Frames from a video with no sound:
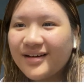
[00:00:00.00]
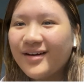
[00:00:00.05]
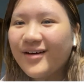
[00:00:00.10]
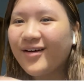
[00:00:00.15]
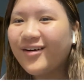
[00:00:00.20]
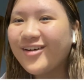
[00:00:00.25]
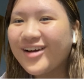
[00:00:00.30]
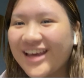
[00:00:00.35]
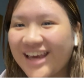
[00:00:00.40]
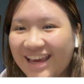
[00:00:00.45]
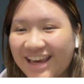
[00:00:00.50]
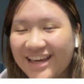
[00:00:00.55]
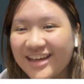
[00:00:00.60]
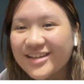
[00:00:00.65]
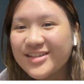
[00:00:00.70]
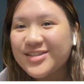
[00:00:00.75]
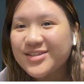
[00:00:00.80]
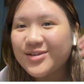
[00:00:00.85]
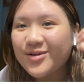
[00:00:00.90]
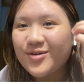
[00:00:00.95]
Okay,
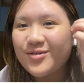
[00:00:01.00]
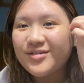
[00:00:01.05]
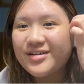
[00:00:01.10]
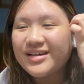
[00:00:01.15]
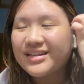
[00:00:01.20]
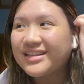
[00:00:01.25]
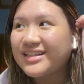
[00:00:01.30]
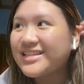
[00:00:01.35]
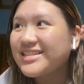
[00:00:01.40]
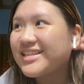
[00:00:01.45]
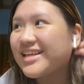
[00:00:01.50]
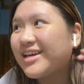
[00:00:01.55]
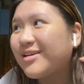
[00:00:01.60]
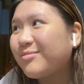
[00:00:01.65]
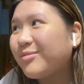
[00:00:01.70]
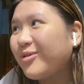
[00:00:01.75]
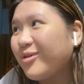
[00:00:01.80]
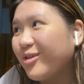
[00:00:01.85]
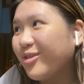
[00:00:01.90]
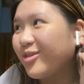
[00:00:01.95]
so it is
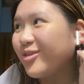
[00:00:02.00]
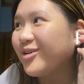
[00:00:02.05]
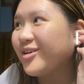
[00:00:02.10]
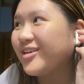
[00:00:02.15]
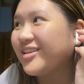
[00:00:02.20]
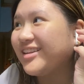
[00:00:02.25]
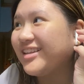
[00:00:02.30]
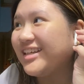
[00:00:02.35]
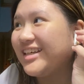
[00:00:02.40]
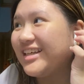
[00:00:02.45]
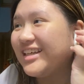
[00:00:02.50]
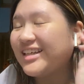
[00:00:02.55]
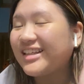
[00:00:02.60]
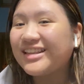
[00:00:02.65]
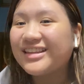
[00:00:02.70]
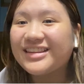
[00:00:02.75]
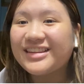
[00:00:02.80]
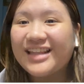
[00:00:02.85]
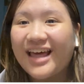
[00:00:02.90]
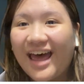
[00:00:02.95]
April thirtieth,
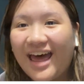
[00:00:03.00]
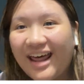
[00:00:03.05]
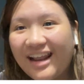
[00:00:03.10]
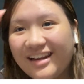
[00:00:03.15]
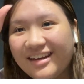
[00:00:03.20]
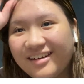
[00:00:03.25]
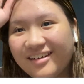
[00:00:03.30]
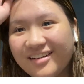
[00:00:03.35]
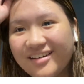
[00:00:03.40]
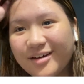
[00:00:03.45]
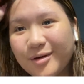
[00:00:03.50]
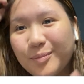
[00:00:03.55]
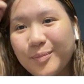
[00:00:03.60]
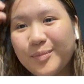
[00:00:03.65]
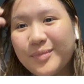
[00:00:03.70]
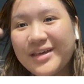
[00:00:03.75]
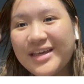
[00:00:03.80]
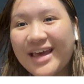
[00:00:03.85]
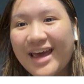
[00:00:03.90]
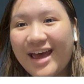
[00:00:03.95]
ten
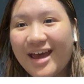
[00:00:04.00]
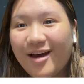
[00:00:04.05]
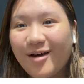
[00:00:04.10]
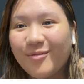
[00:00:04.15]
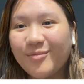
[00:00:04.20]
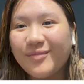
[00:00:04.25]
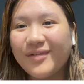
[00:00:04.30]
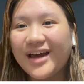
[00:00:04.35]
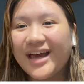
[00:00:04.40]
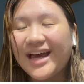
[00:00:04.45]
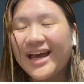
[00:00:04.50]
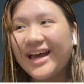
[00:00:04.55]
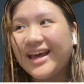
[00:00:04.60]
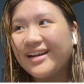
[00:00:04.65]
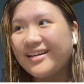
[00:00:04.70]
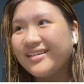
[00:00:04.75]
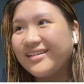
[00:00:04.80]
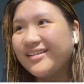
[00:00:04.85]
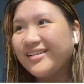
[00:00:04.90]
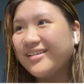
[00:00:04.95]
p m
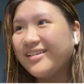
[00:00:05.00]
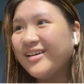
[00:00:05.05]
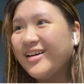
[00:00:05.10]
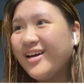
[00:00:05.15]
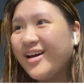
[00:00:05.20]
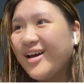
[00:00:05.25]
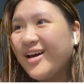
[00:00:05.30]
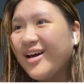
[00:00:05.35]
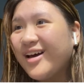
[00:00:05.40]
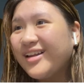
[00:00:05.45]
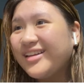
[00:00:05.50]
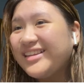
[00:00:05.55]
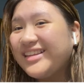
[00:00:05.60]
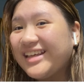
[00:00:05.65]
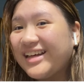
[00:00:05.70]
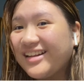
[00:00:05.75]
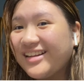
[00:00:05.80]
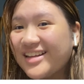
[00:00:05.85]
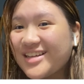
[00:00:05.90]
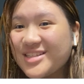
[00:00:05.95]
and P
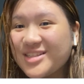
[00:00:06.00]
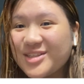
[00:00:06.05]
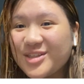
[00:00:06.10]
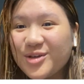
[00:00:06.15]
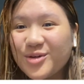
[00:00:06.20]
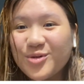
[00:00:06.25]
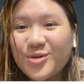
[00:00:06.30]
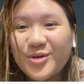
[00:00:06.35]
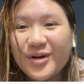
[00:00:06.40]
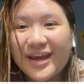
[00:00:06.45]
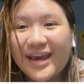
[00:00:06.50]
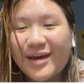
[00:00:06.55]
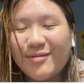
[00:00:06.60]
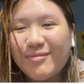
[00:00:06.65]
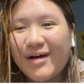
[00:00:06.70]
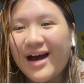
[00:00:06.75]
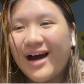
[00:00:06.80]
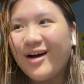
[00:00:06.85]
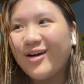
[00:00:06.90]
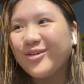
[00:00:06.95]
L C came
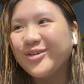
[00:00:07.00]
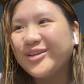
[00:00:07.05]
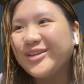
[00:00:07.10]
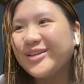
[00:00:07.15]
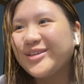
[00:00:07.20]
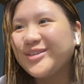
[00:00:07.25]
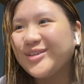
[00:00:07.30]
out.